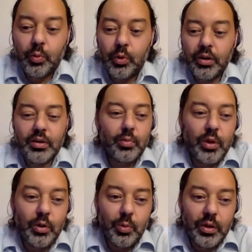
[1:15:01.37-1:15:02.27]
works and we
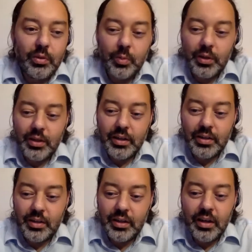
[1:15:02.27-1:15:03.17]
know what
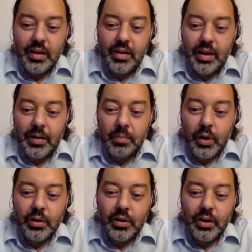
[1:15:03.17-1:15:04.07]
doesn't.
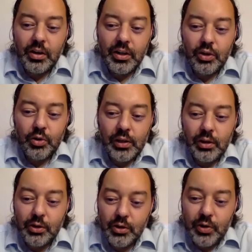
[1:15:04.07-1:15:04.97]
On
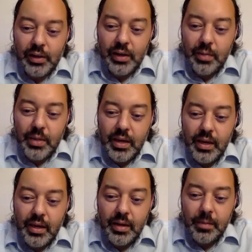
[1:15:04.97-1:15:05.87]
Australia
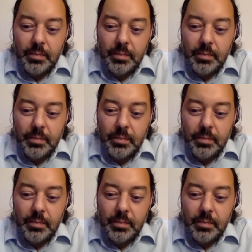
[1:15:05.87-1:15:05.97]
being